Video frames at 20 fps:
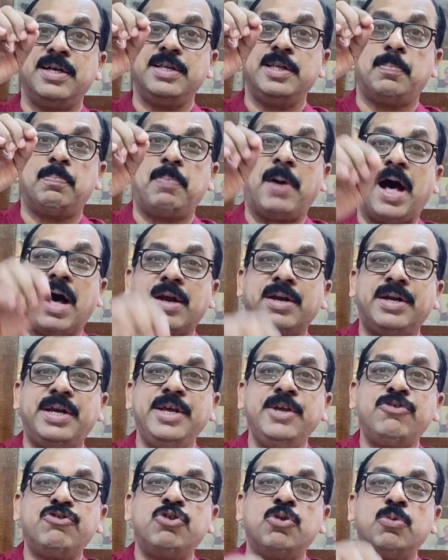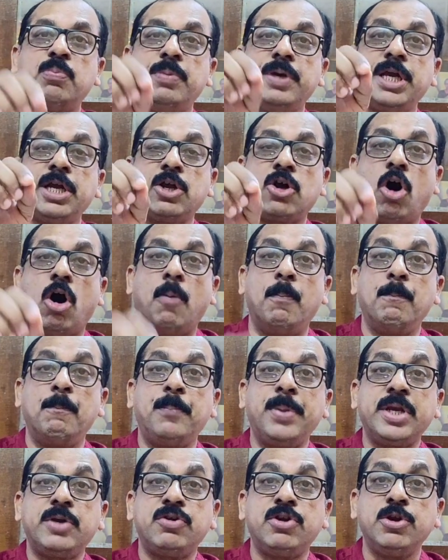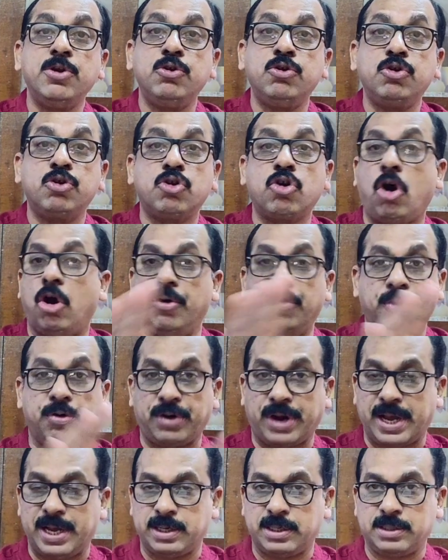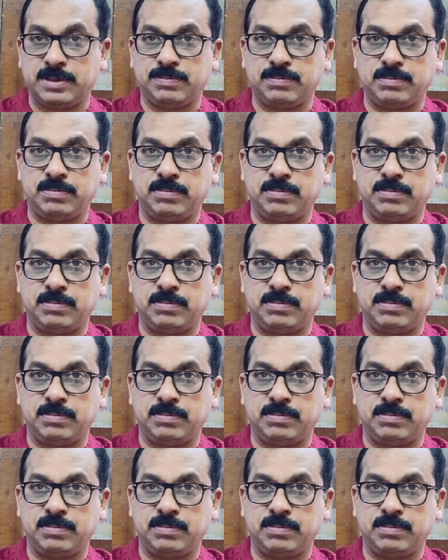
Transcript: the party should be competent to contract.